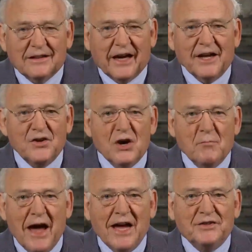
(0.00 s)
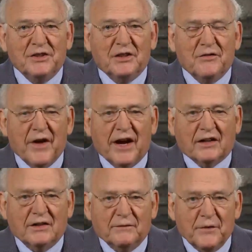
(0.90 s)
Can you imagine their
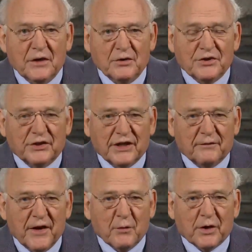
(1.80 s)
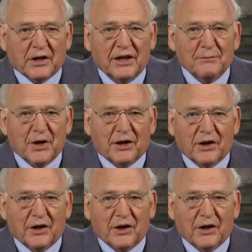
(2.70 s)
confusion if they were to come to